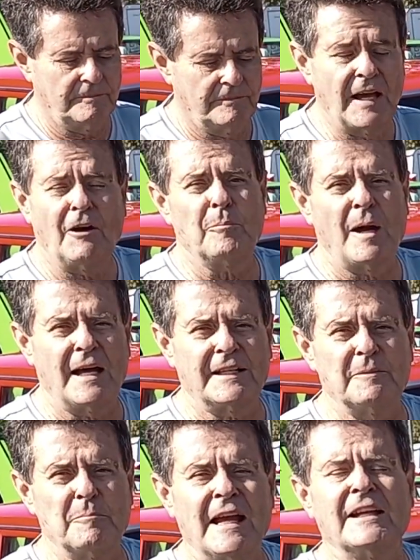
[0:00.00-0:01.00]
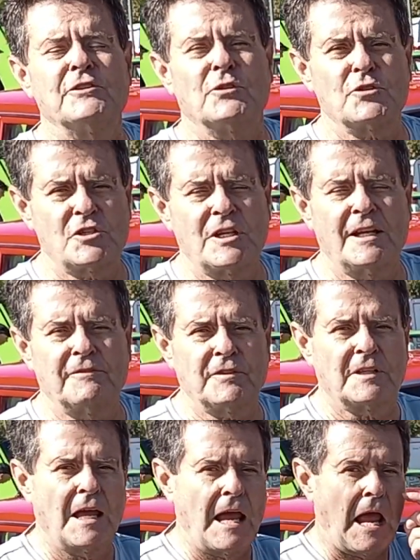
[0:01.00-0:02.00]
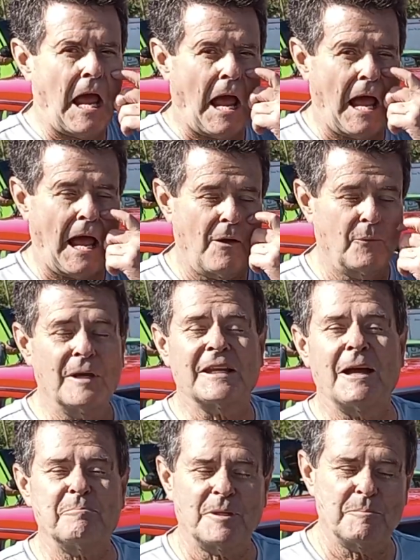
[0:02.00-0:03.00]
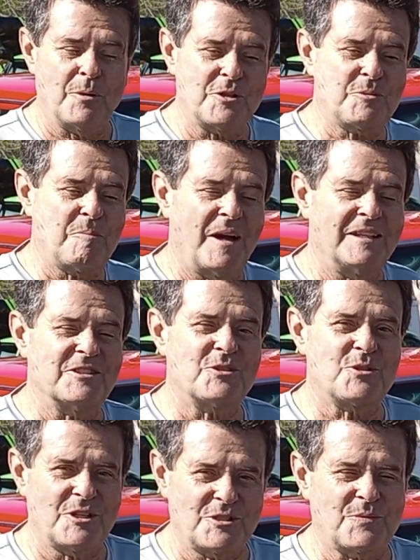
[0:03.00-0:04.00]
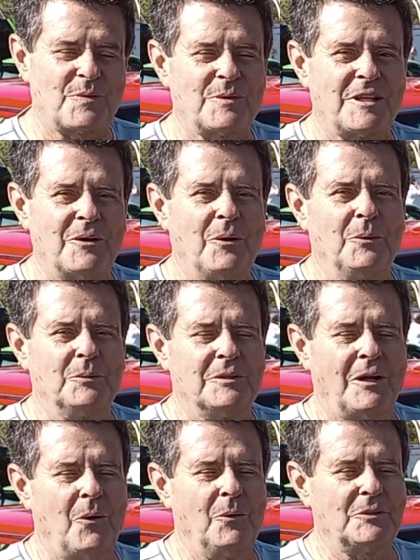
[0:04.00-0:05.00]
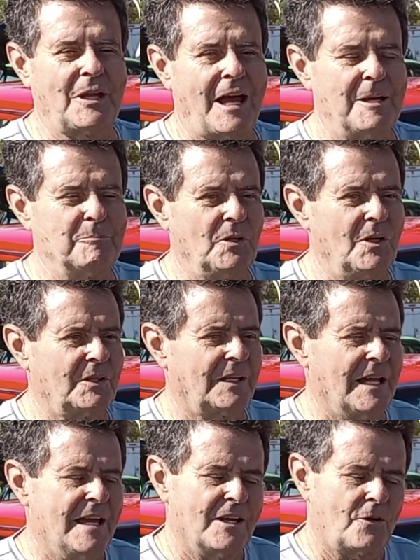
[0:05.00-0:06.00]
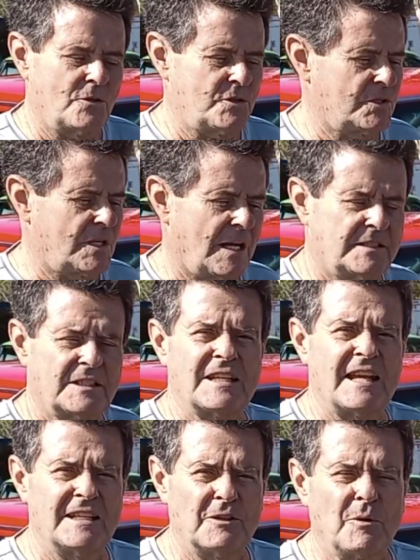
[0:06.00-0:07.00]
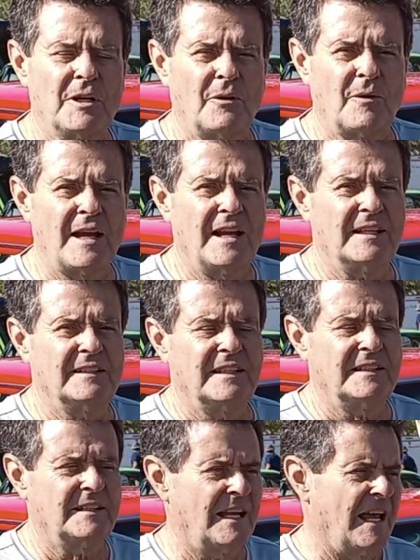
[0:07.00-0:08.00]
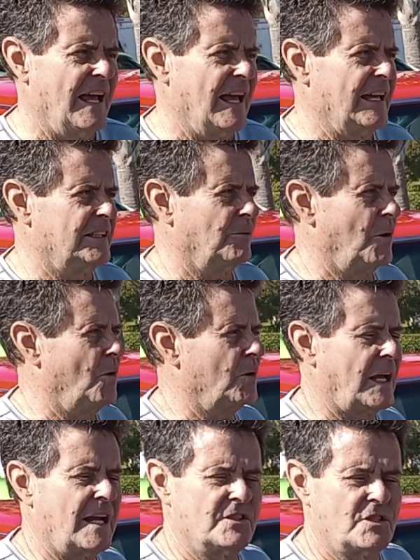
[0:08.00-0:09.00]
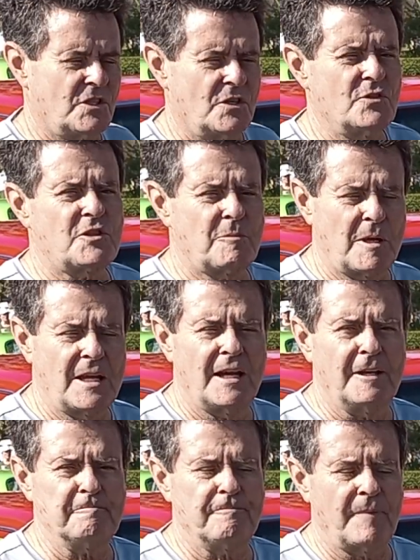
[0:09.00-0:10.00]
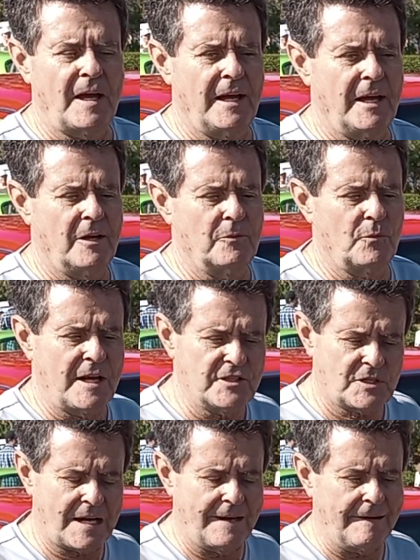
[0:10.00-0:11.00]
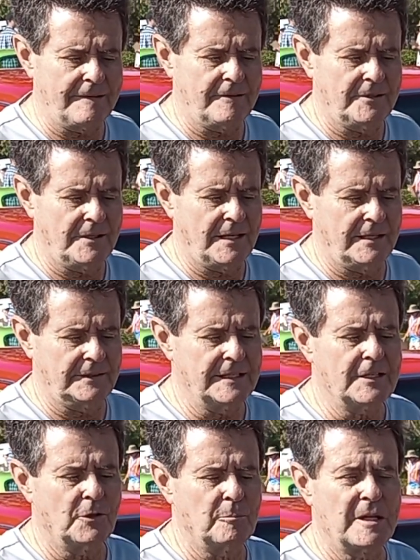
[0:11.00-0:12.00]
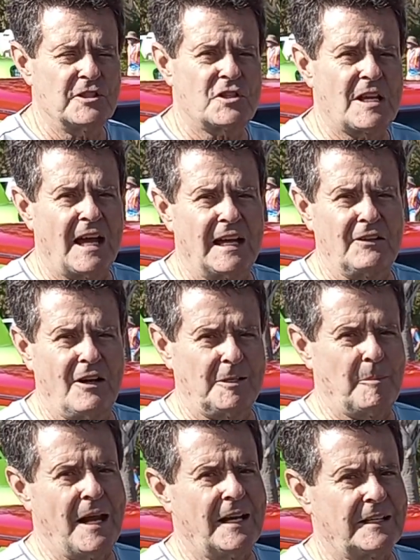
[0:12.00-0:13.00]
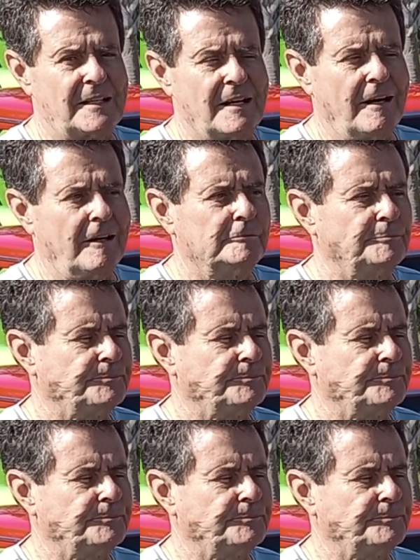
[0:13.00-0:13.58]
bell body manual shift. We kept the push buttons just for the old time look. Of course, it's got the Dana rear end and the roll cage. It used to be a race car, a legal B stock automatic car